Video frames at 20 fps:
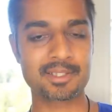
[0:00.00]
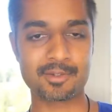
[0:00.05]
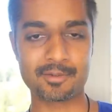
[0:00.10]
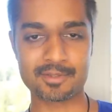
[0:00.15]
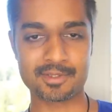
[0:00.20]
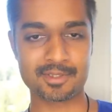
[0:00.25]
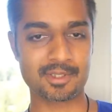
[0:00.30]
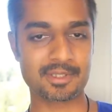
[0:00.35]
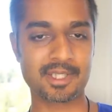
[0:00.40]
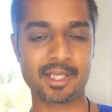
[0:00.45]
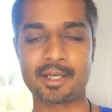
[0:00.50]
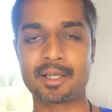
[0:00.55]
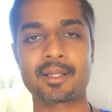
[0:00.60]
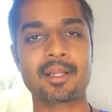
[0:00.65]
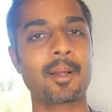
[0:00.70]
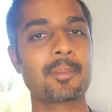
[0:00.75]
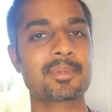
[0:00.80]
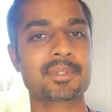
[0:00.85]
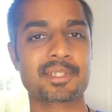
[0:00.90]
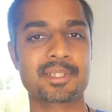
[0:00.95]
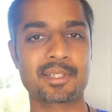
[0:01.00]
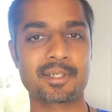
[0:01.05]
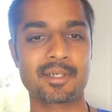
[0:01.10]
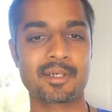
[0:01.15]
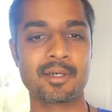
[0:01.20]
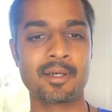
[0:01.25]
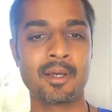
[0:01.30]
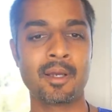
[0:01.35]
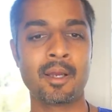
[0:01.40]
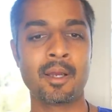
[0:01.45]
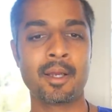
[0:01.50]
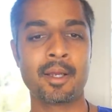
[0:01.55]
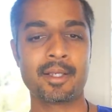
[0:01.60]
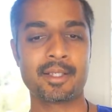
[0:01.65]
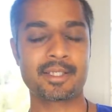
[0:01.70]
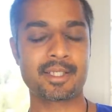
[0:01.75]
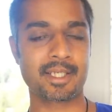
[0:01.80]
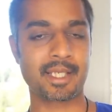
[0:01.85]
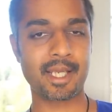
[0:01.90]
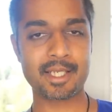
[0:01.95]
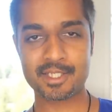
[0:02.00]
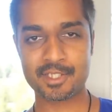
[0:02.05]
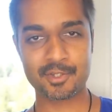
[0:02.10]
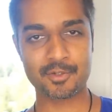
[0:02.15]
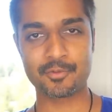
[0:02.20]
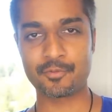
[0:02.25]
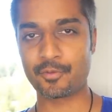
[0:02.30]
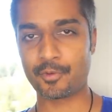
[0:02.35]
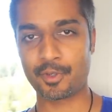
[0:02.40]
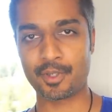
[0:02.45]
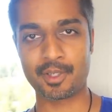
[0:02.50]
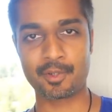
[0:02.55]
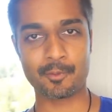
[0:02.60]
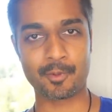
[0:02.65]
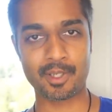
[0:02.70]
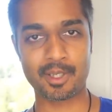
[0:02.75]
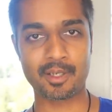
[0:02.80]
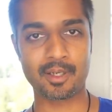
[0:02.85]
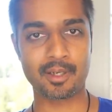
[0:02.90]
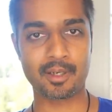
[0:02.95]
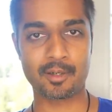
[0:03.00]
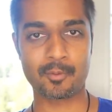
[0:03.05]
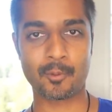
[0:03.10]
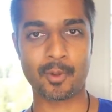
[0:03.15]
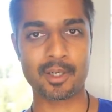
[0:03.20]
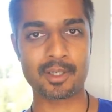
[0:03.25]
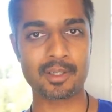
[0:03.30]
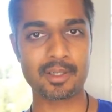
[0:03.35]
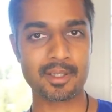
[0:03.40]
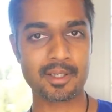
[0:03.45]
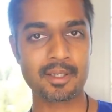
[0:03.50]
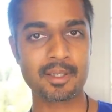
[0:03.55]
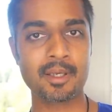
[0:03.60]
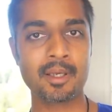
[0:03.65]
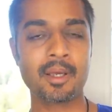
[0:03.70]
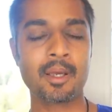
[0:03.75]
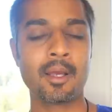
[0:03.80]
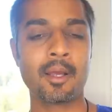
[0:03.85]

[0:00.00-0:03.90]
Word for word: and there's a ton of clubs to to get to very uh, readily.